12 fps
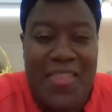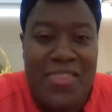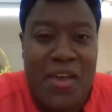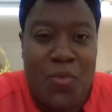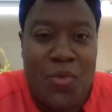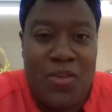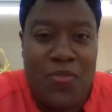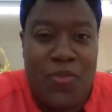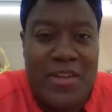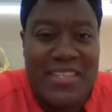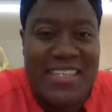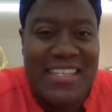that
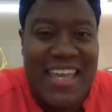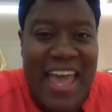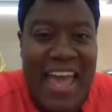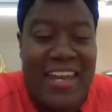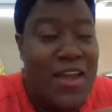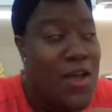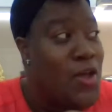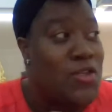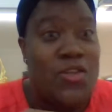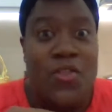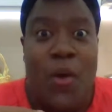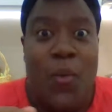refreezes again
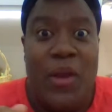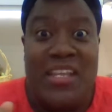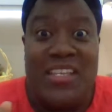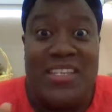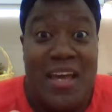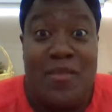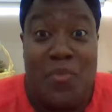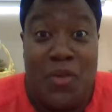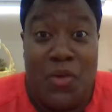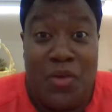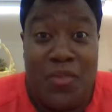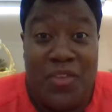so that when it's done
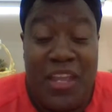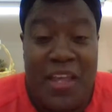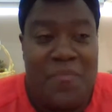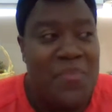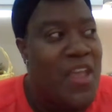beautifully,